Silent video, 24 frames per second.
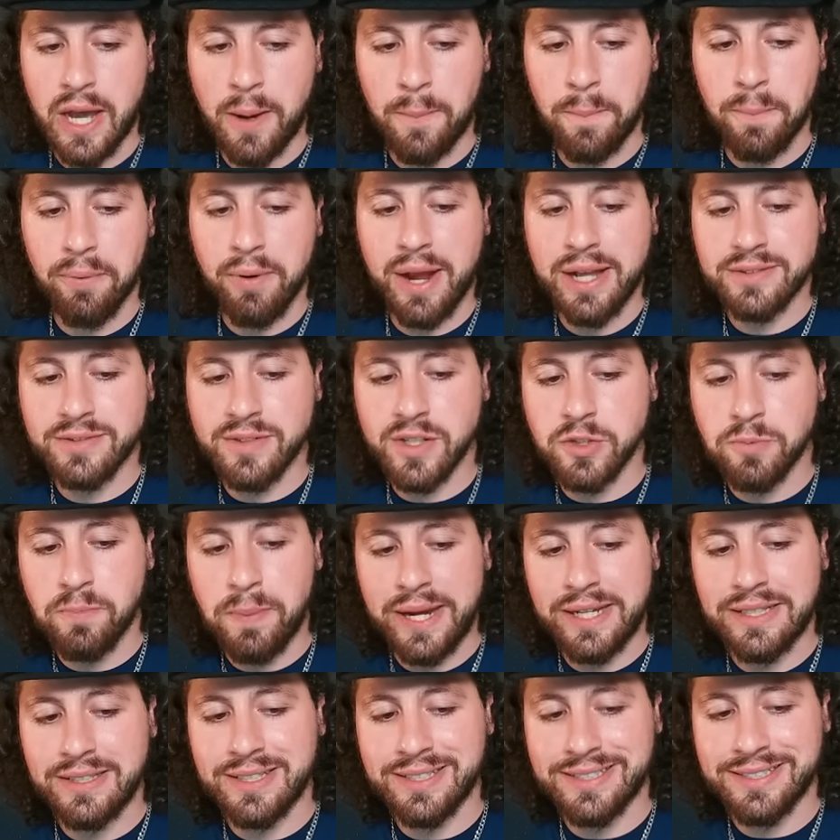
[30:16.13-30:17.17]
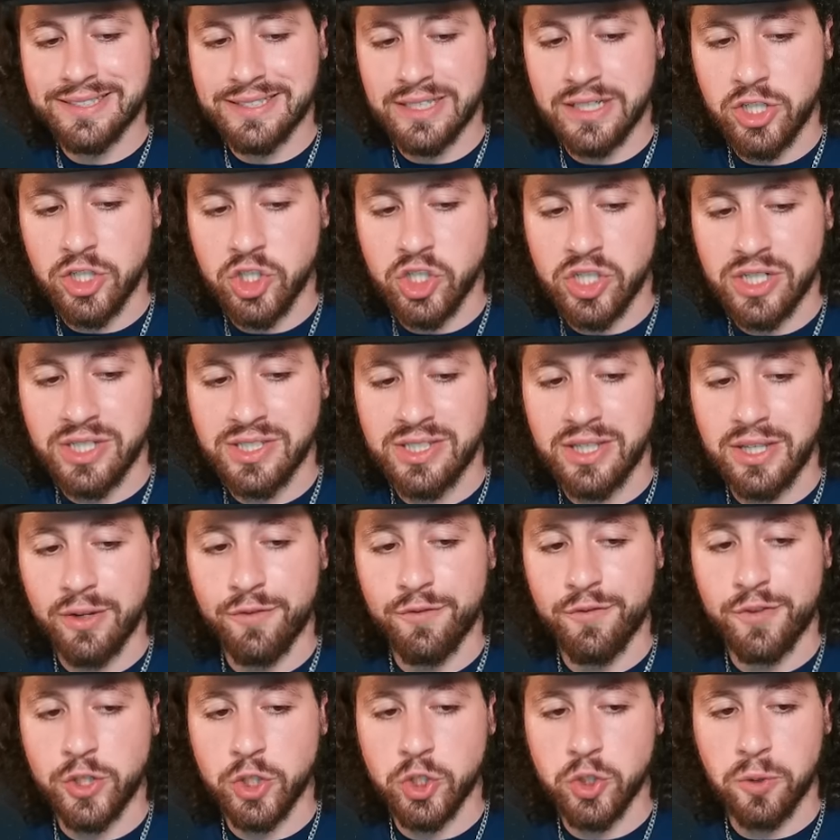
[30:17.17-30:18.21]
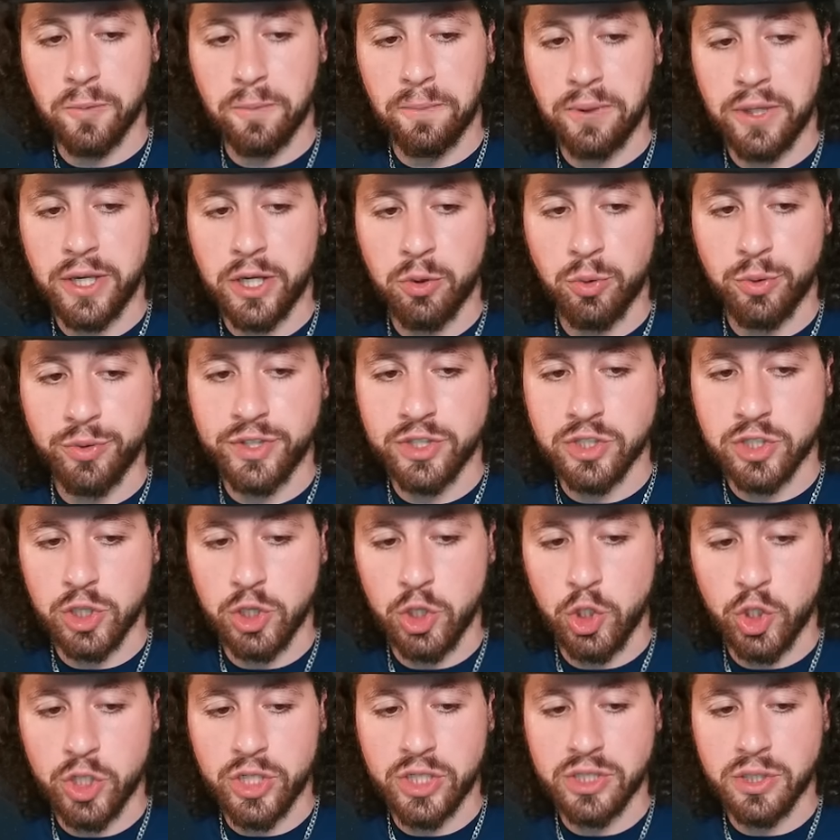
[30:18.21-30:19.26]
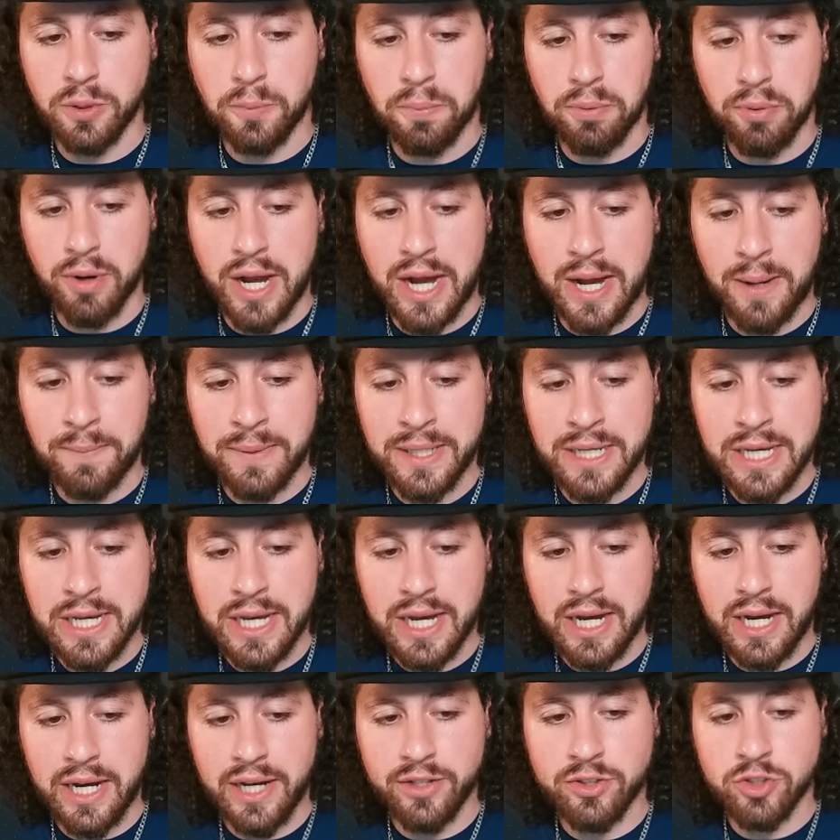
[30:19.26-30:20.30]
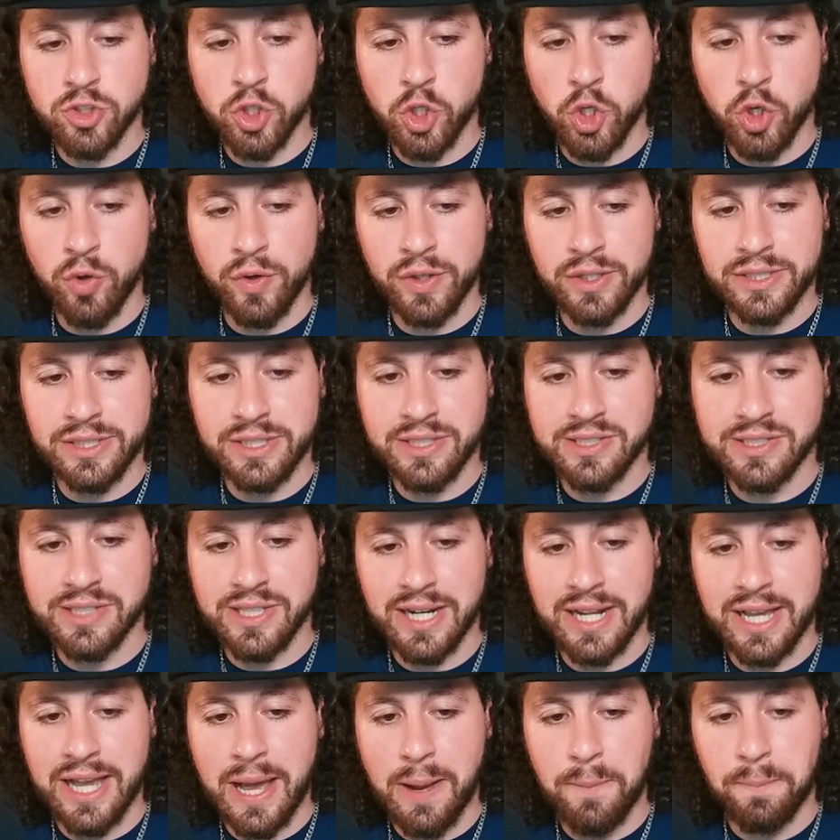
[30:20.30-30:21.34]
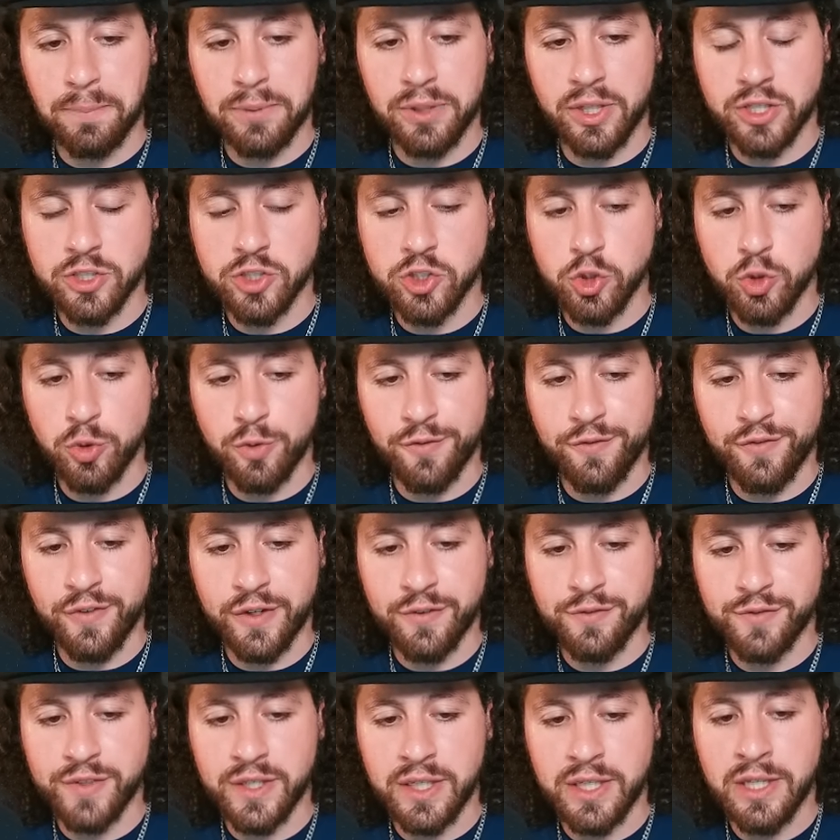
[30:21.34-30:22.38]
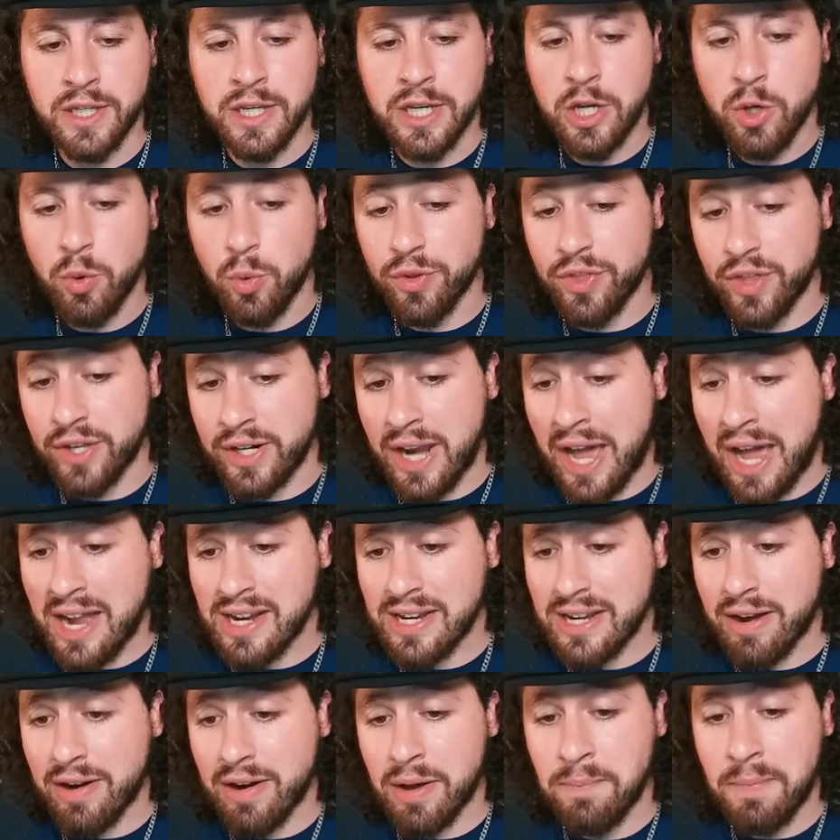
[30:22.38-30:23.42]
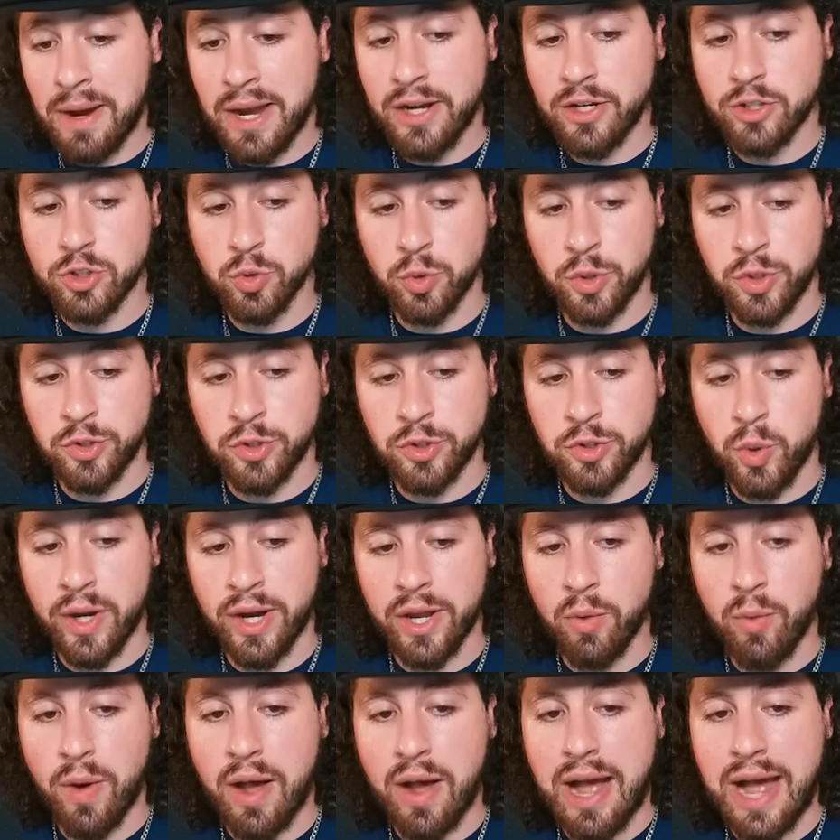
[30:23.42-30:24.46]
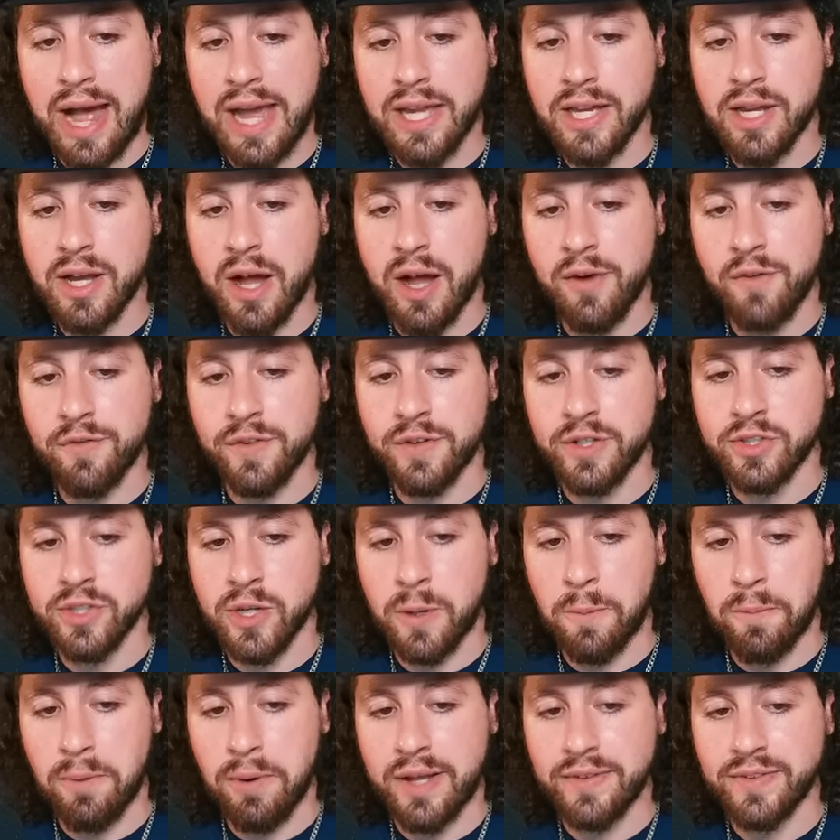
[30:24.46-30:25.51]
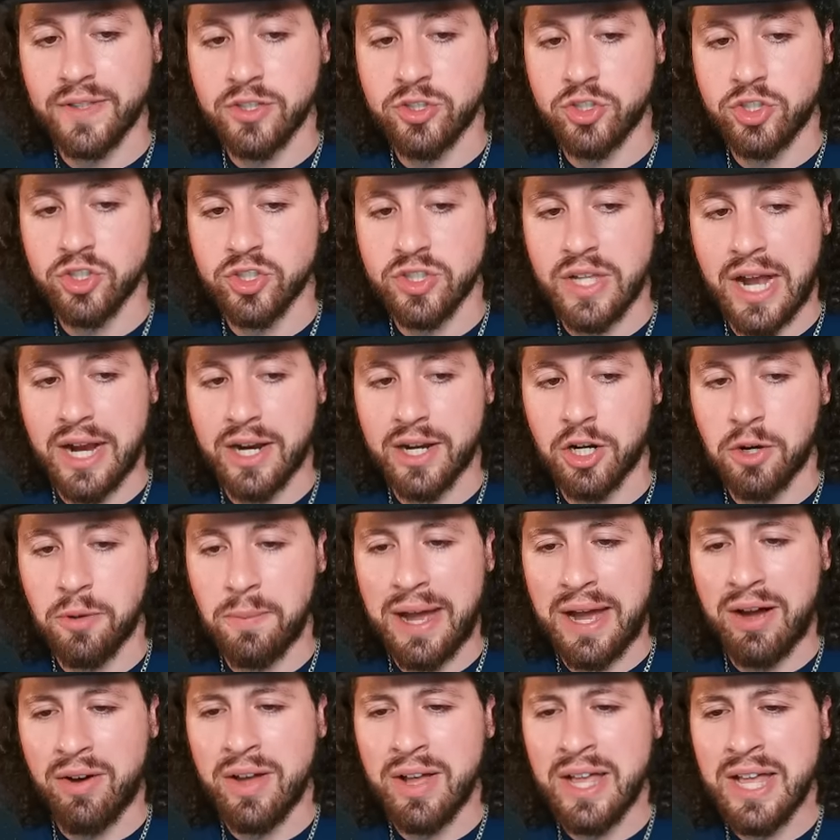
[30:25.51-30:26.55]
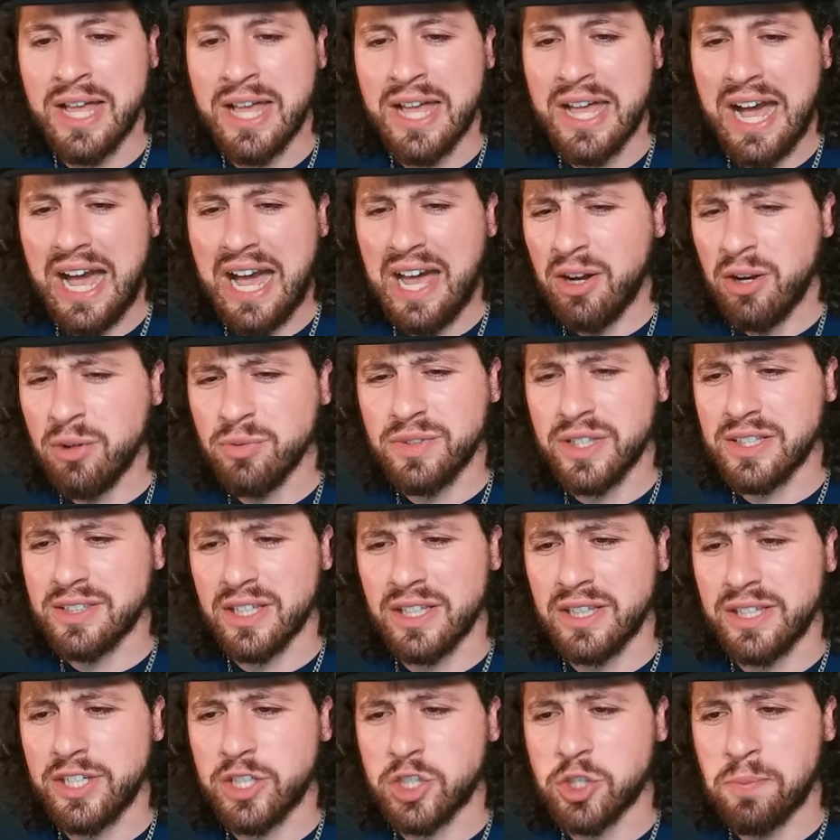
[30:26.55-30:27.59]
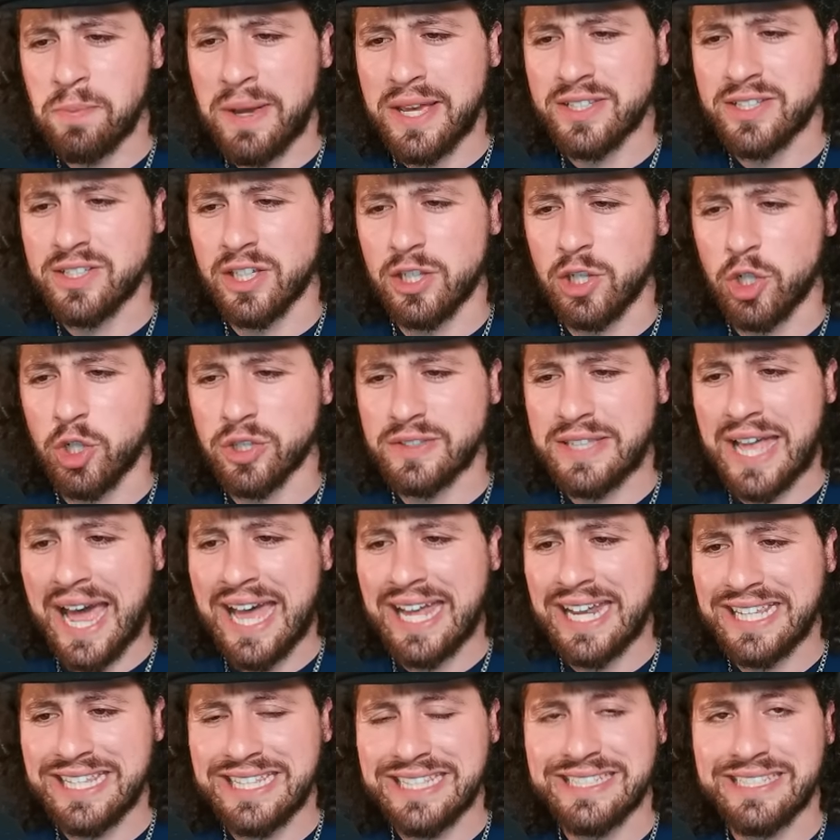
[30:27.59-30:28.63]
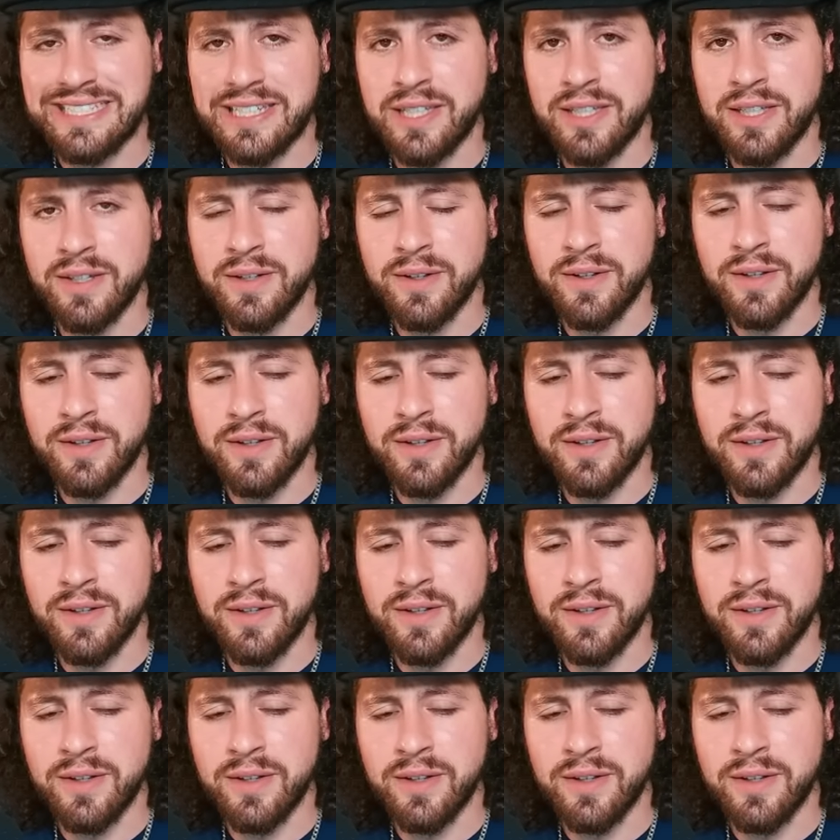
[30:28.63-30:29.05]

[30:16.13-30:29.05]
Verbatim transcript: Prates by decision is the official pick. We'll just look at the prop. It's currently sitting at +250 with a knockout at -120. Wow, high confidence on Prates just knocking him out. I don't think the leech makes it look that easy.